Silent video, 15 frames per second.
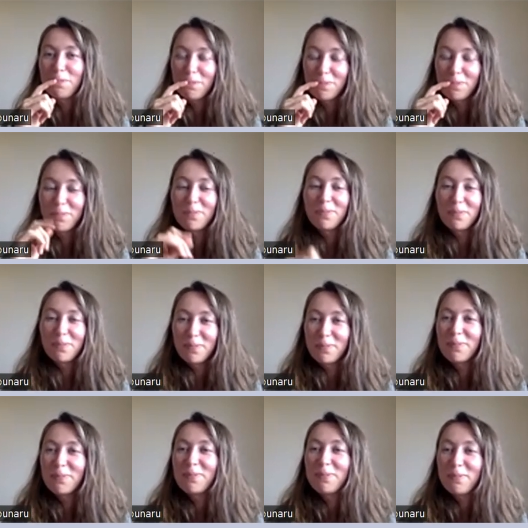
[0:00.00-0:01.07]

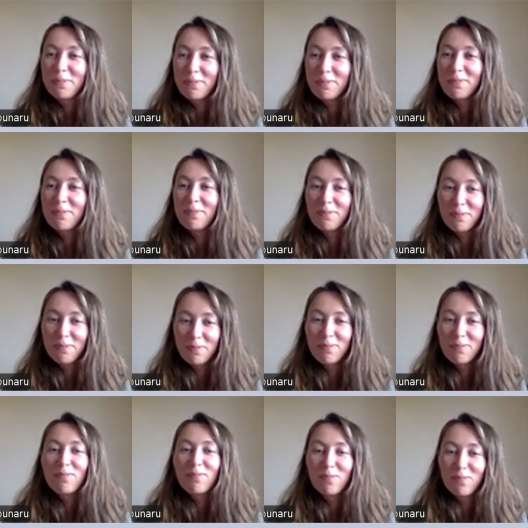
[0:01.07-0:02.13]

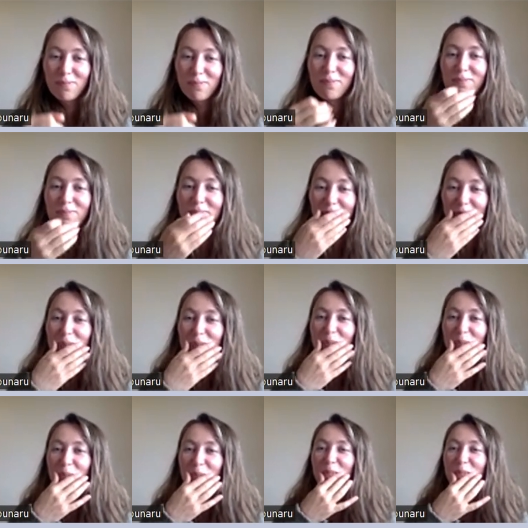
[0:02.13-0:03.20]
Nobody speaks.